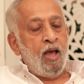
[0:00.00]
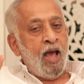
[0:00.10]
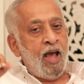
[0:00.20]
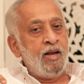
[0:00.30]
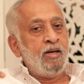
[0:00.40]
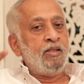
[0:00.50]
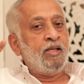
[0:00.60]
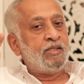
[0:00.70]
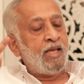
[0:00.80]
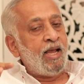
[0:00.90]
And the
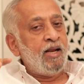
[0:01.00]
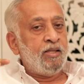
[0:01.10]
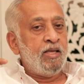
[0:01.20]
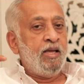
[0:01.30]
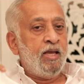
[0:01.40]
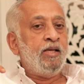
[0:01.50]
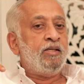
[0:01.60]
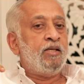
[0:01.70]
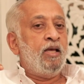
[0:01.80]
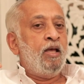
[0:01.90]
second thing
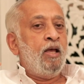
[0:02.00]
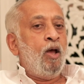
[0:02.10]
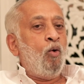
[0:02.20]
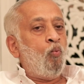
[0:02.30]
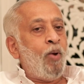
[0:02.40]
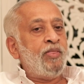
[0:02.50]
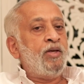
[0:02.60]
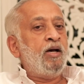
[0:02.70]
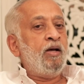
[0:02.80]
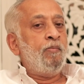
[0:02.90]
is
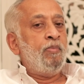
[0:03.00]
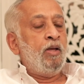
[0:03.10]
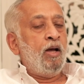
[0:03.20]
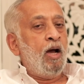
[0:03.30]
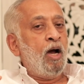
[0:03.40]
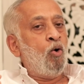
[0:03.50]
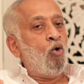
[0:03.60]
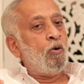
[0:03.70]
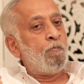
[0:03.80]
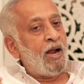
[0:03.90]
whether a
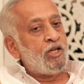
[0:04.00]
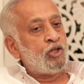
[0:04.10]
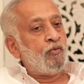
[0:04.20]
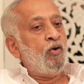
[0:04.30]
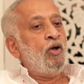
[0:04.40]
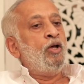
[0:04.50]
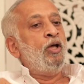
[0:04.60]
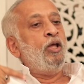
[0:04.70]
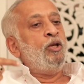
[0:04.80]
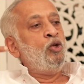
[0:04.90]
whole bunch of
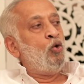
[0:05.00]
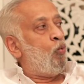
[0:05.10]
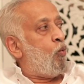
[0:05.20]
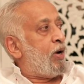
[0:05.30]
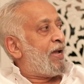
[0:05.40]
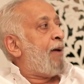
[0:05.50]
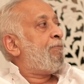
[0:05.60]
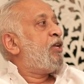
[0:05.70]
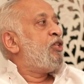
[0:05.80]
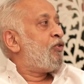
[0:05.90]
new
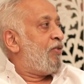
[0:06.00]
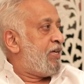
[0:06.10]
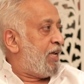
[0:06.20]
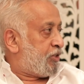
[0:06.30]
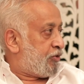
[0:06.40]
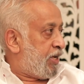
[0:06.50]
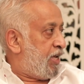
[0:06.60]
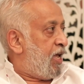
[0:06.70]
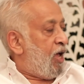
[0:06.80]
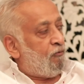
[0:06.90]
captains of industry
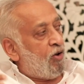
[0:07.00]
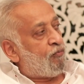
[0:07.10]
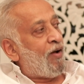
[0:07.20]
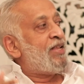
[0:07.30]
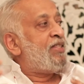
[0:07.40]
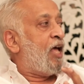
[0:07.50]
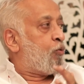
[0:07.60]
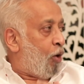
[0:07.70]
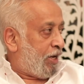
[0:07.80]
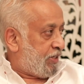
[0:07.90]
will find their
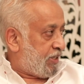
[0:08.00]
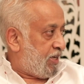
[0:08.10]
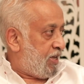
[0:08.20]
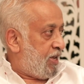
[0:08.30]
voice,